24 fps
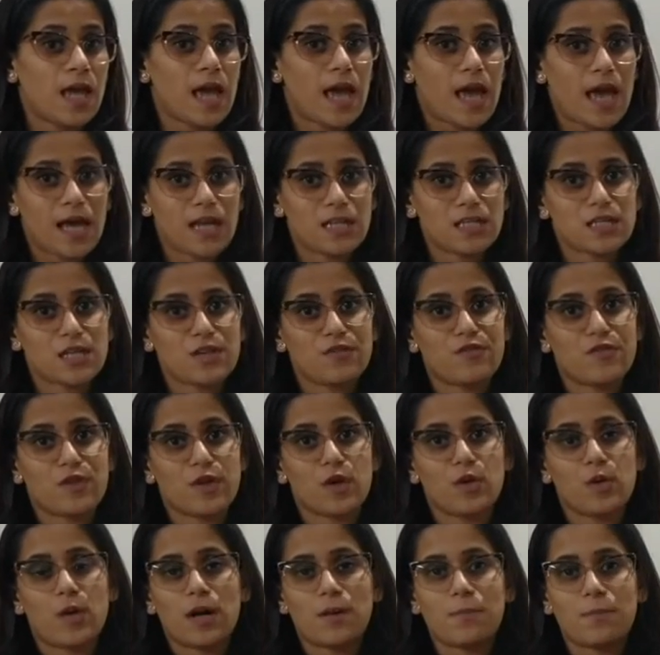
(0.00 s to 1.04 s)
And if
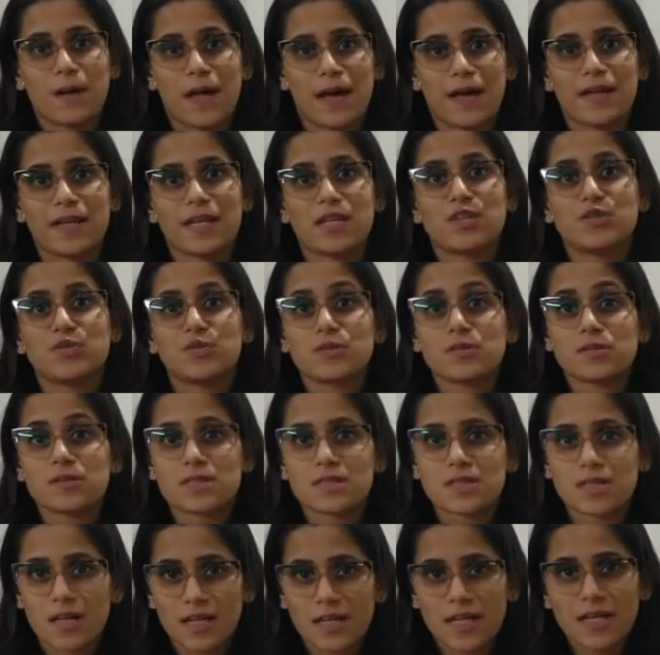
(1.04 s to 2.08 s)
you are planning to
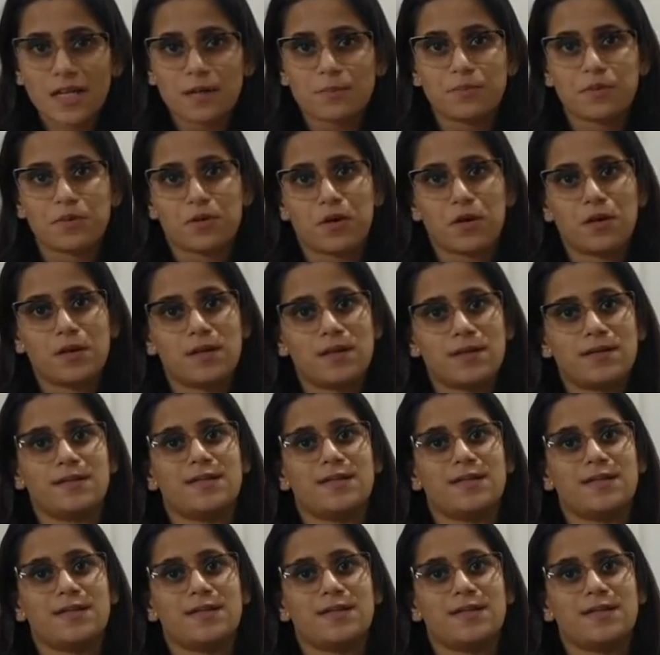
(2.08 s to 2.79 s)
study abroad,